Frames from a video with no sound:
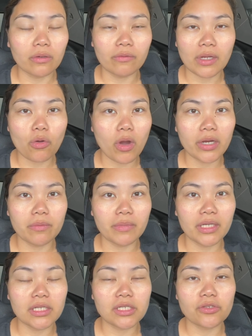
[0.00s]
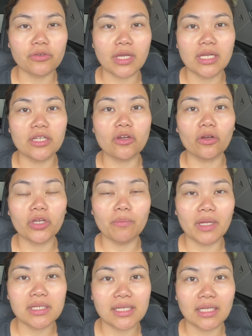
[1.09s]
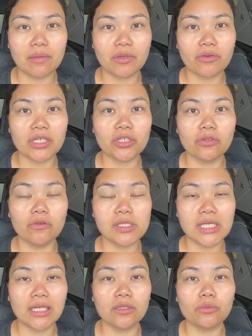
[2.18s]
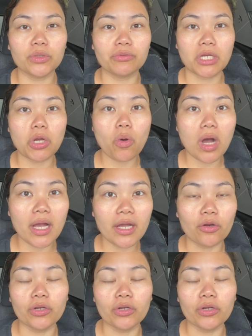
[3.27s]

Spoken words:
requirements or any documents that Immigration New Zealand would require,